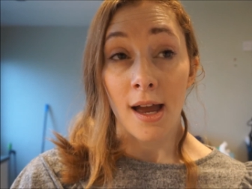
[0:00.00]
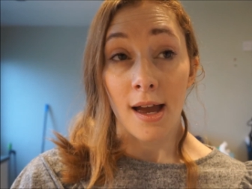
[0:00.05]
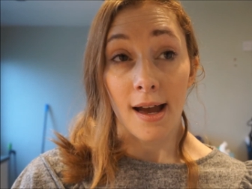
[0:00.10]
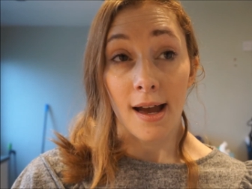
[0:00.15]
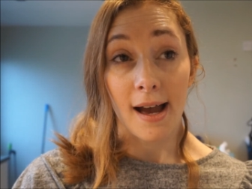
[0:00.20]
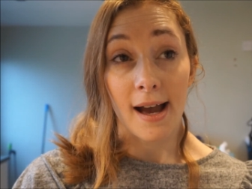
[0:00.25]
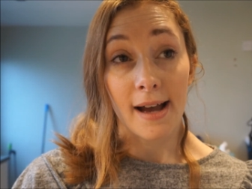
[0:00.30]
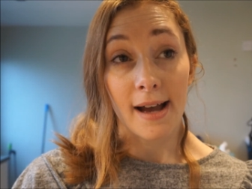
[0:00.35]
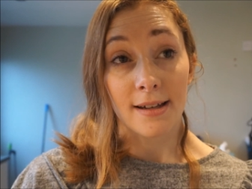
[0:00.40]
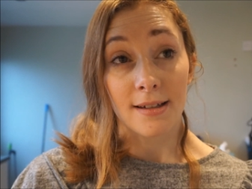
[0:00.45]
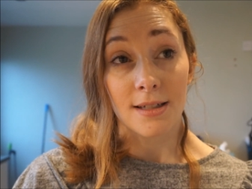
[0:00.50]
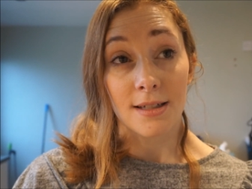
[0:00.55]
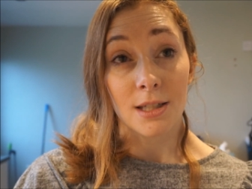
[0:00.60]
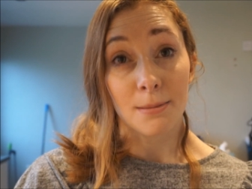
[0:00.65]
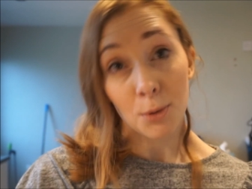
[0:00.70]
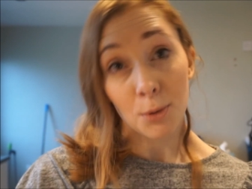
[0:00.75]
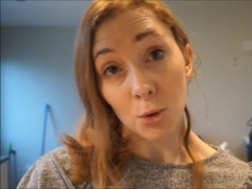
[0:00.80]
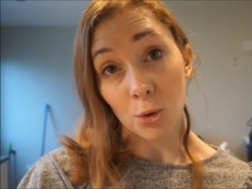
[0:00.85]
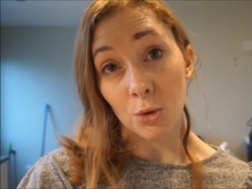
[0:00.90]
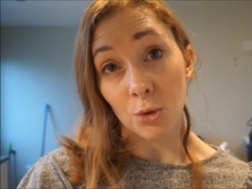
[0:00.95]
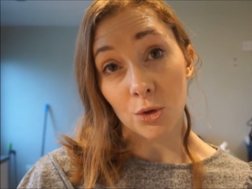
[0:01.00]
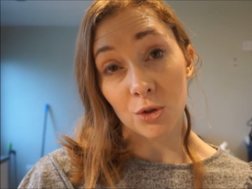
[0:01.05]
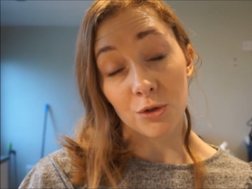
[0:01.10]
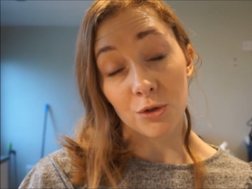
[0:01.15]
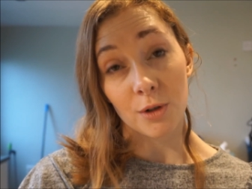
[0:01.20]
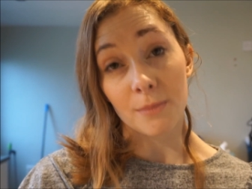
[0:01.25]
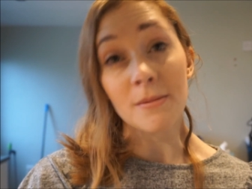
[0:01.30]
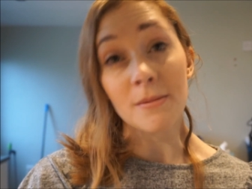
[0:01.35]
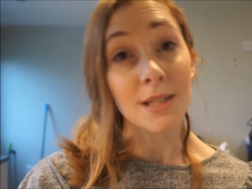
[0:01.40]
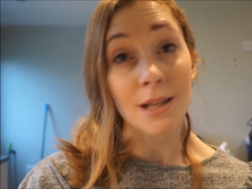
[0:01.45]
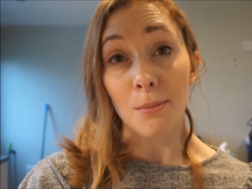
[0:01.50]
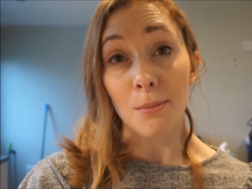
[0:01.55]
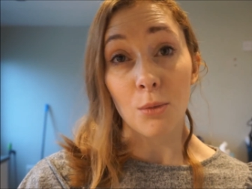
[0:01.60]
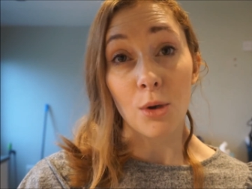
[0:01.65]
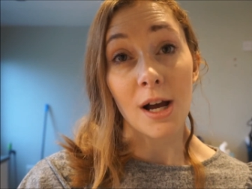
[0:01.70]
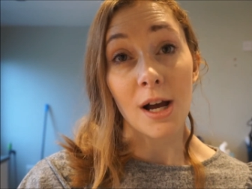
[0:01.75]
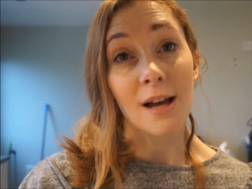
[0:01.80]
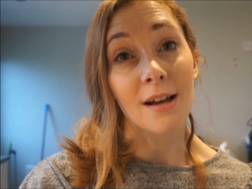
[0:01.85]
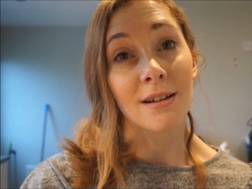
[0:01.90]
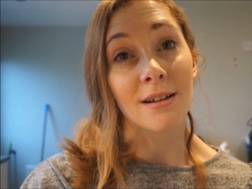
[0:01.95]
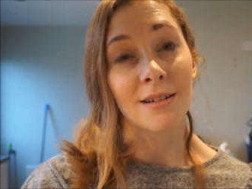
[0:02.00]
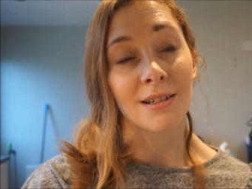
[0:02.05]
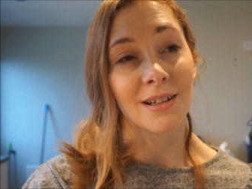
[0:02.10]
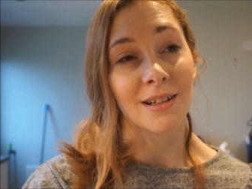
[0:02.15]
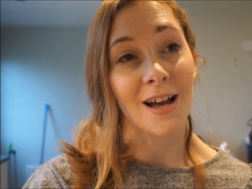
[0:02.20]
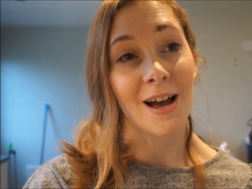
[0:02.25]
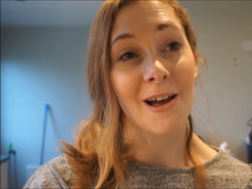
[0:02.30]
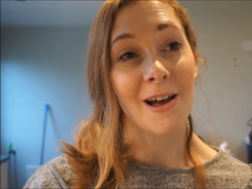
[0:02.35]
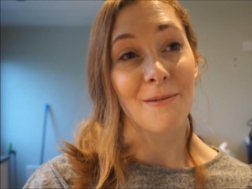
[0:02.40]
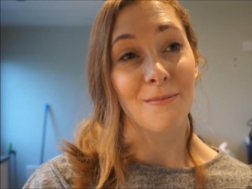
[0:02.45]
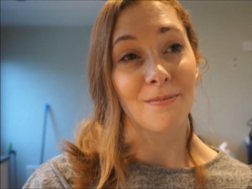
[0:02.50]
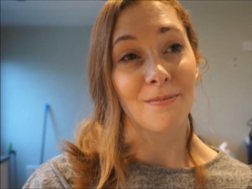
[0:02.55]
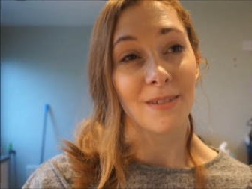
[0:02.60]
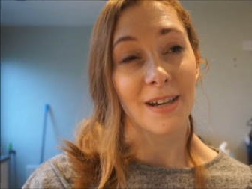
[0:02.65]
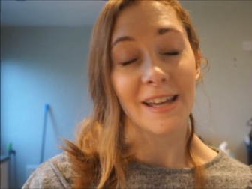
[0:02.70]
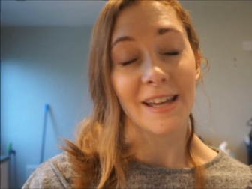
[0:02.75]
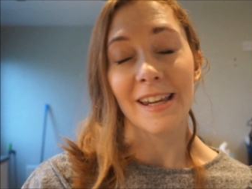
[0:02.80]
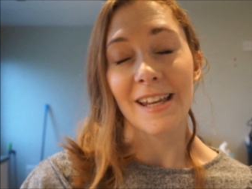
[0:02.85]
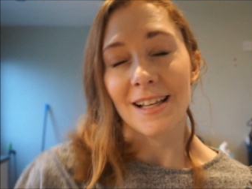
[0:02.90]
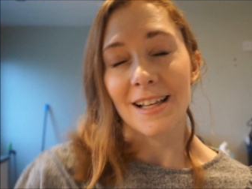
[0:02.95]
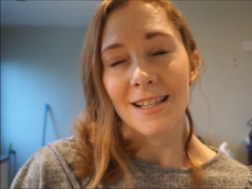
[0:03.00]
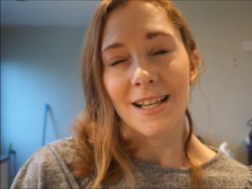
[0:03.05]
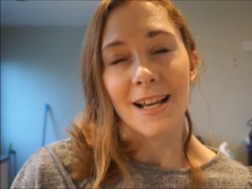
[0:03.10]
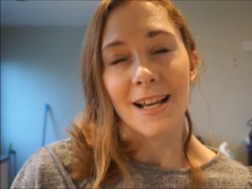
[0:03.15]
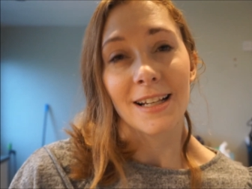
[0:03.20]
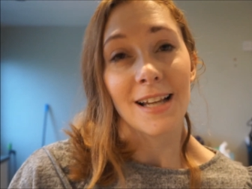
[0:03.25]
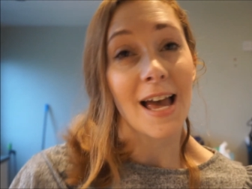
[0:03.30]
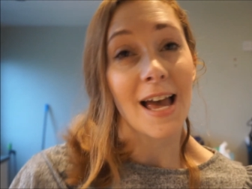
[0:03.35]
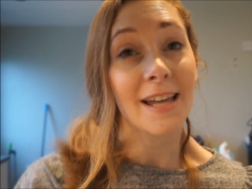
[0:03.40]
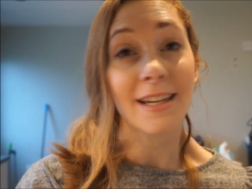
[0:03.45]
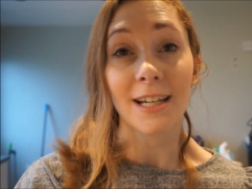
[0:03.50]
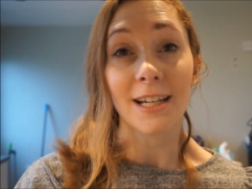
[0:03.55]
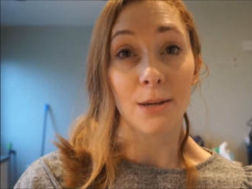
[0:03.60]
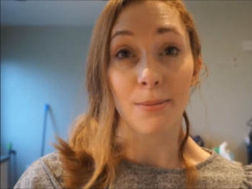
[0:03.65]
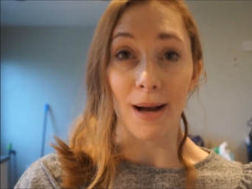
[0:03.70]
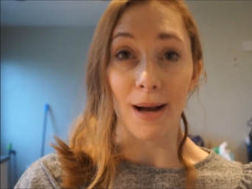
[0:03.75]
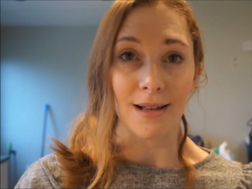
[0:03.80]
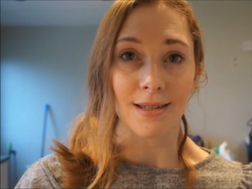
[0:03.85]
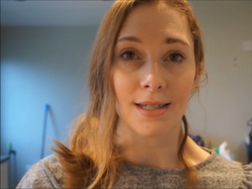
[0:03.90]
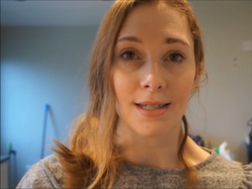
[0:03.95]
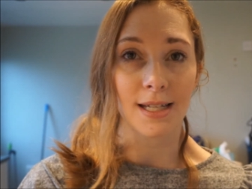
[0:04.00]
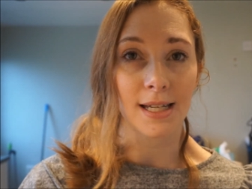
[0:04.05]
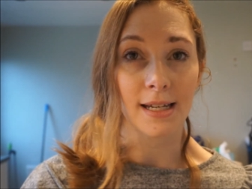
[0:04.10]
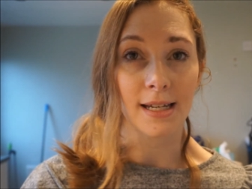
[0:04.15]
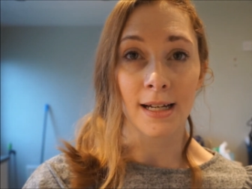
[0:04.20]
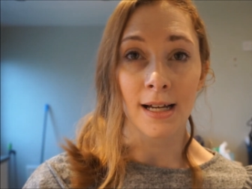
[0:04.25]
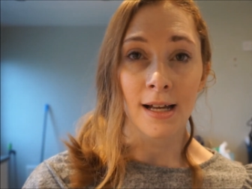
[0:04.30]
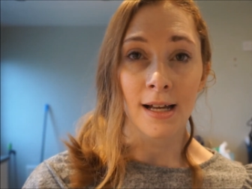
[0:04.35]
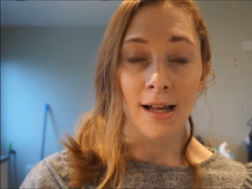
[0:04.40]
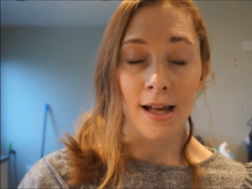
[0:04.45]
and support from somewhere in any capacity